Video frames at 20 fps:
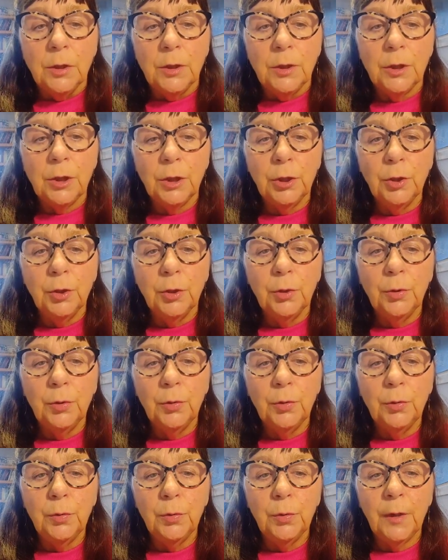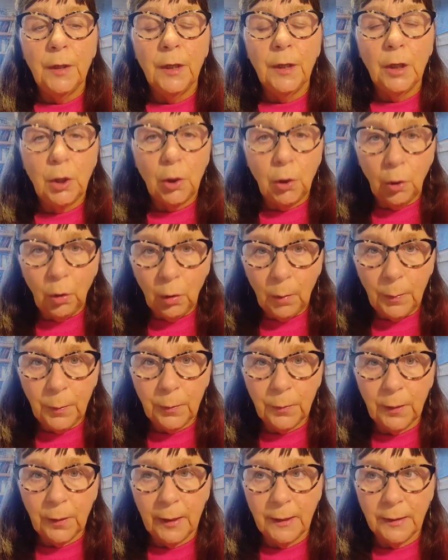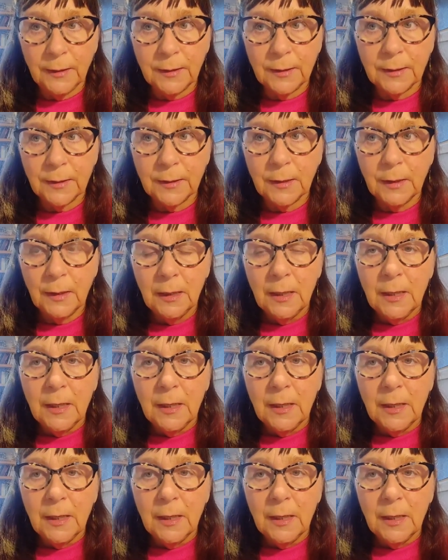to incorporate